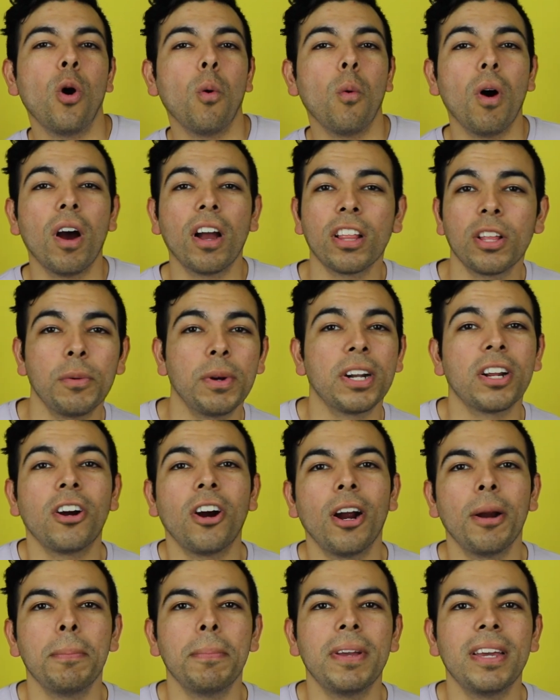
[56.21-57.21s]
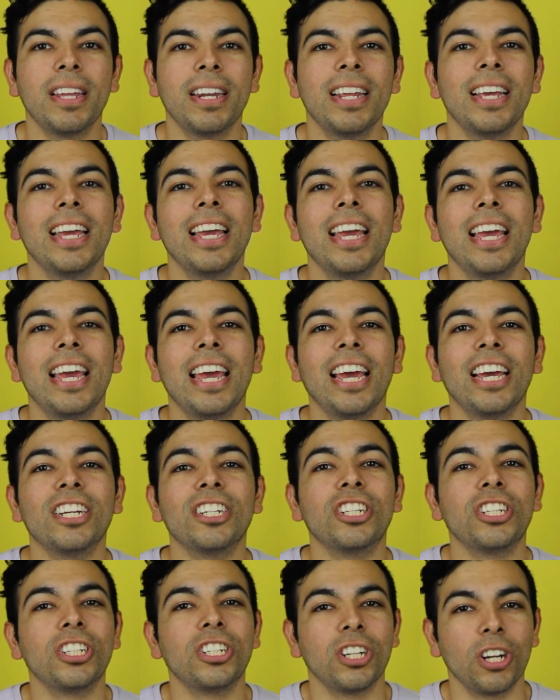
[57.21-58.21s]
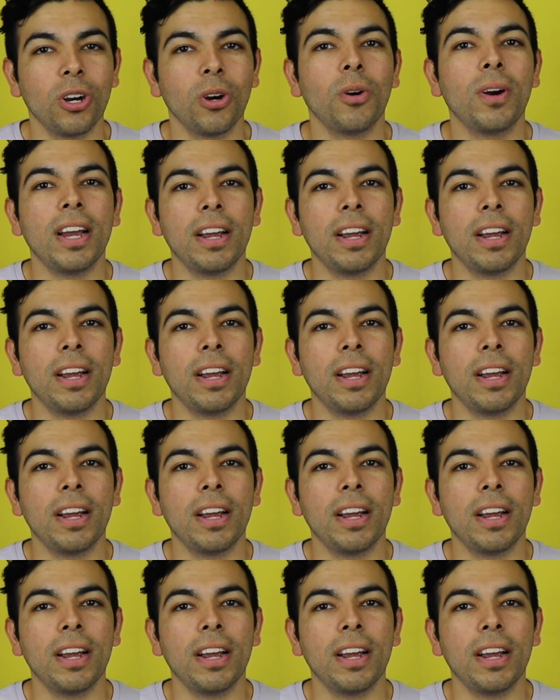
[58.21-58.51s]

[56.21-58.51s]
walk the red carpet, and show